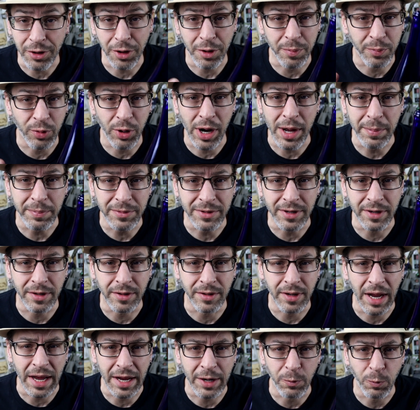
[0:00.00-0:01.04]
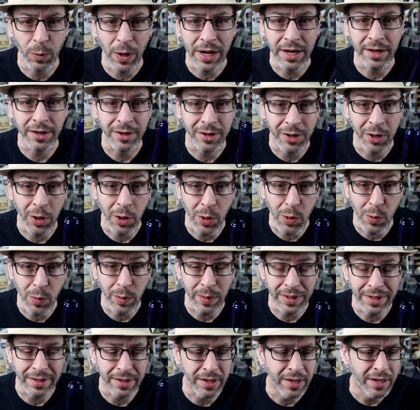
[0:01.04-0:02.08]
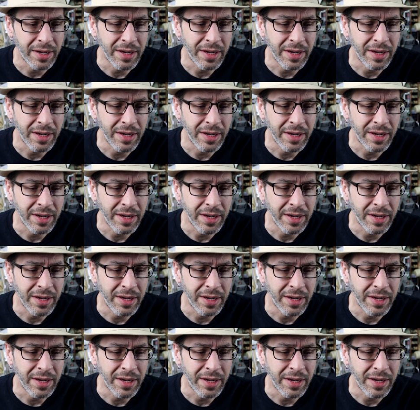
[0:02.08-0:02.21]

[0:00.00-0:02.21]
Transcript: all prepped and ready to go, and